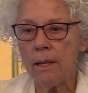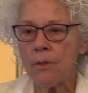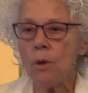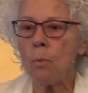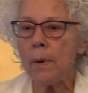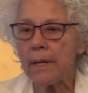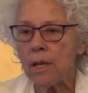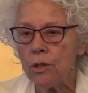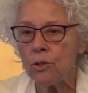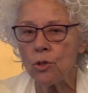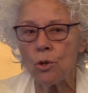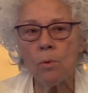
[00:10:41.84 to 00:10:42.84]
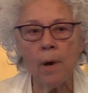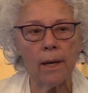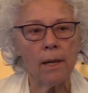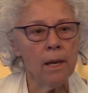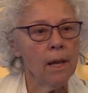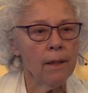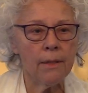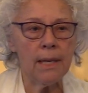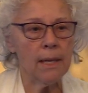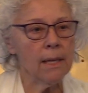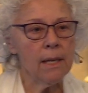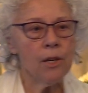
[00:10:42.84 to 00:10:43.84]
that we can do it.
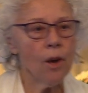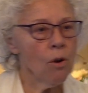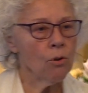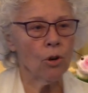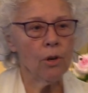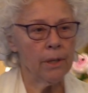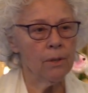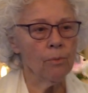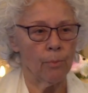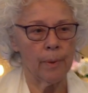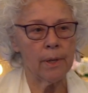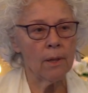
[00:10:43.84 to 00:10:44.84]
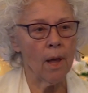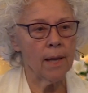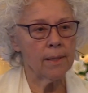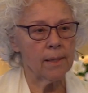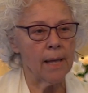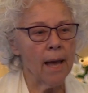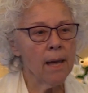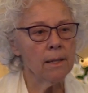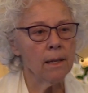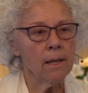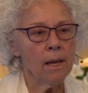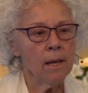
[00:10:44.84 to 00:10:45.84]
The ego couldn't realize
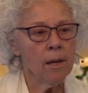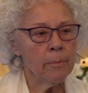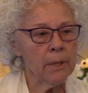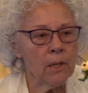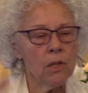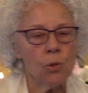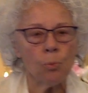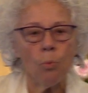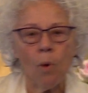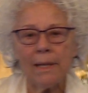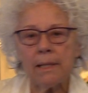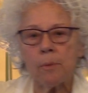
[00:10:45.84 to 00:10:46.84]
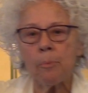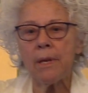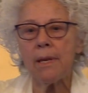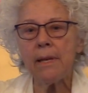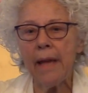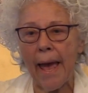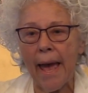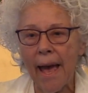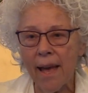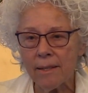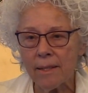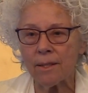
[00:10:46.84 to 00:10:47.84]
that because what's being
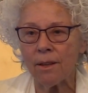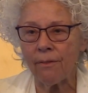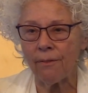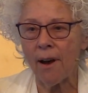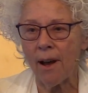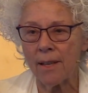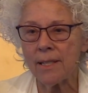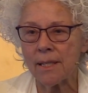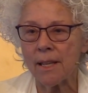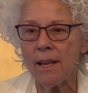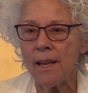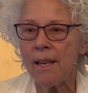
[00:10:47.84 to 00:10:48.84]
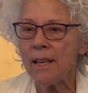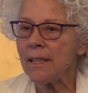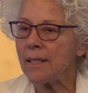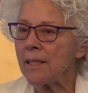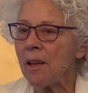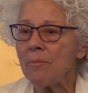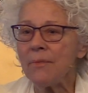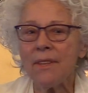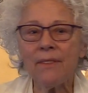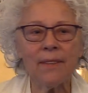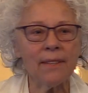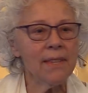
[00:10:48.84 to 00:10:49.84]
asked of us is
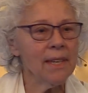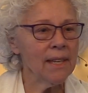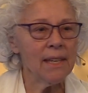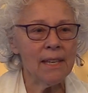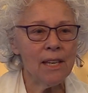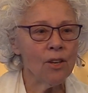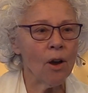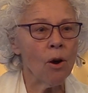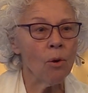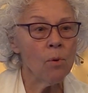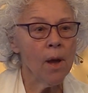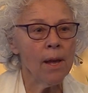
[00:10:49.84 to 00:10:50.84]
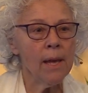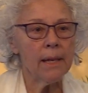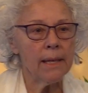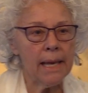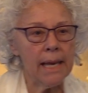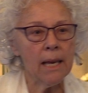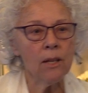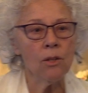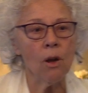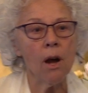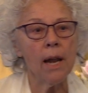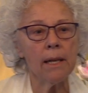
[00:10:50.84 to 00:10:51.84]
something that the ego
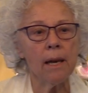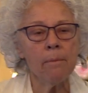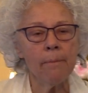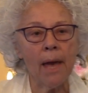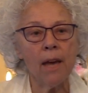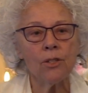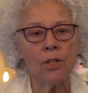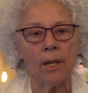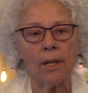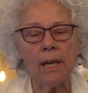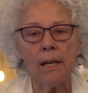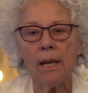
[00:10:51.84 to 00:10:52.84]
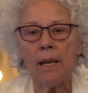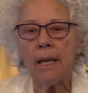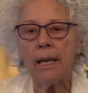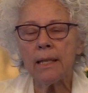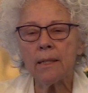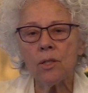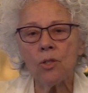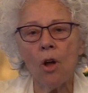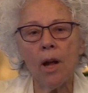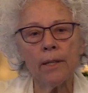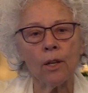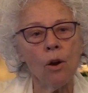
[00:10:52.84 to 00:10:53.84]
cannot imagine. It's
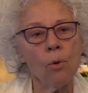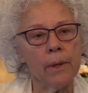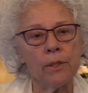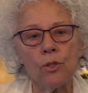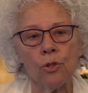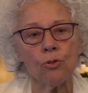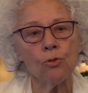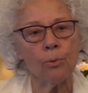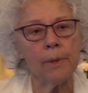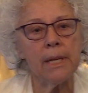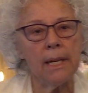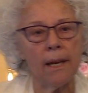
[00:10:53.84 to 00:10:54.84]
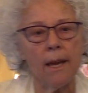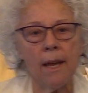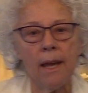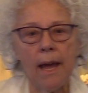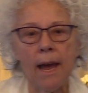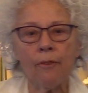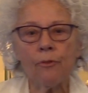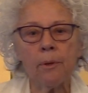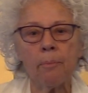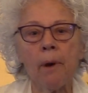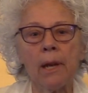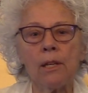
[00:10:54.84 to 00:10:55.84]
not going to treat
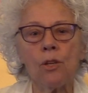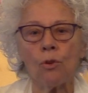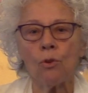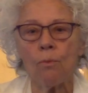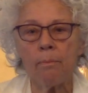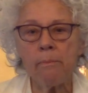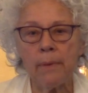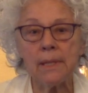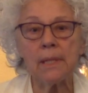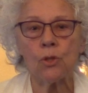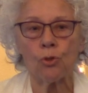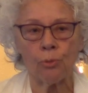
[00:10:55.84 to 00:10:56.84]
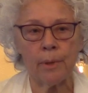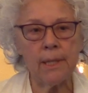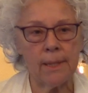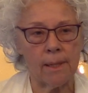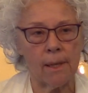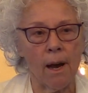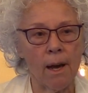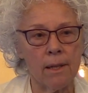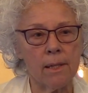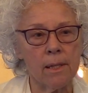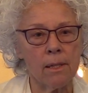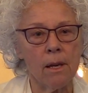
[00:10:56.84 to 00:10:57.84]
everybody who mistreats
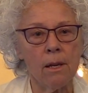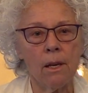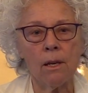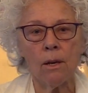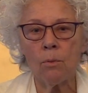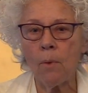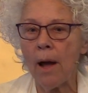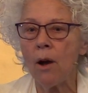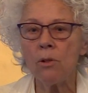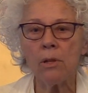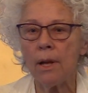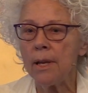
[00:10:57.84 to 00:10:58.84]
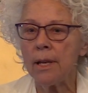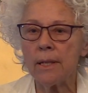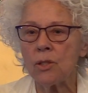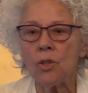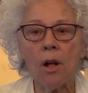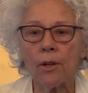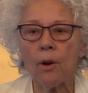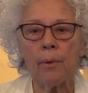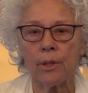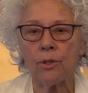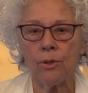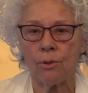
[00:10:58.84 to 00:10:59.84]
us well. It's not
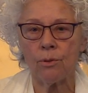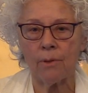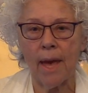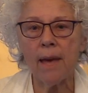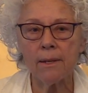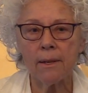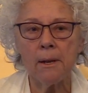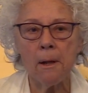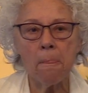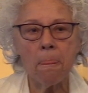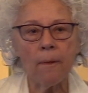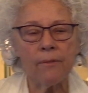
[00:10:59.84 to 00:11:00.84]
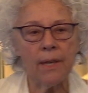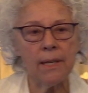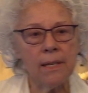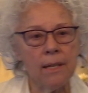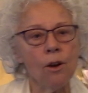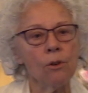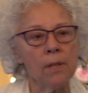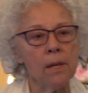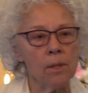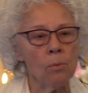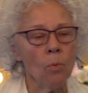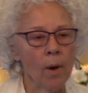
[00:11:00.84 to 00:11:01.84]
going to do that. The ego doesn't